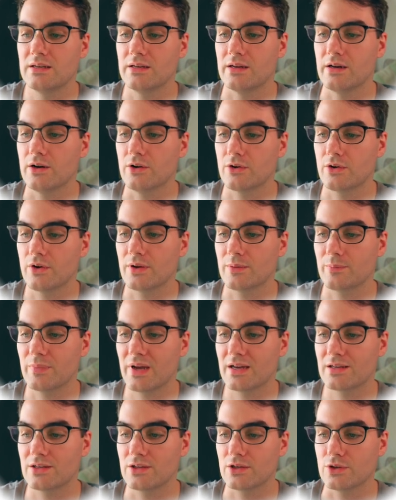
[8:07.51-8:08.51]
Now going
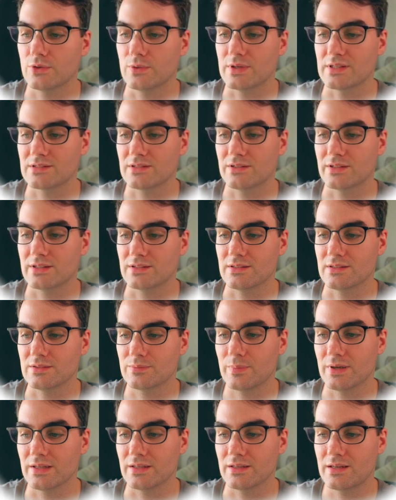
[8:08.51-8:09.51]
back, you can always click
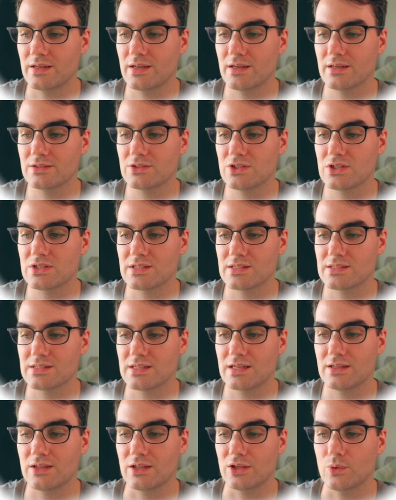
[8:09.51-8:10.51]
this button here just to
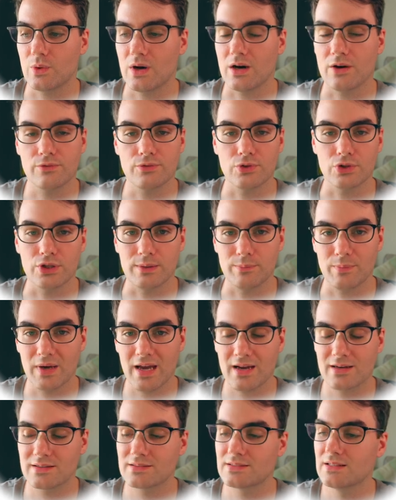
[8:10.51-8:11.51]
say that you are fully
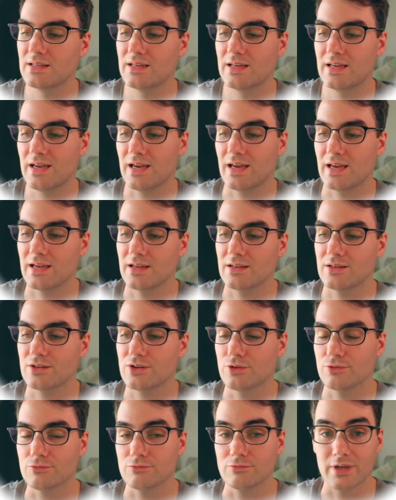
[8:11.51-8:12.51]
packed
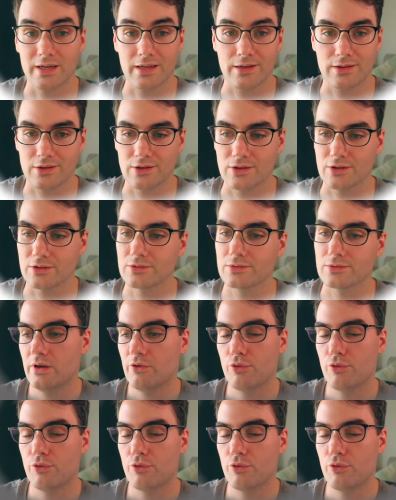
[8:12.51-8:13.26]
and ready to go.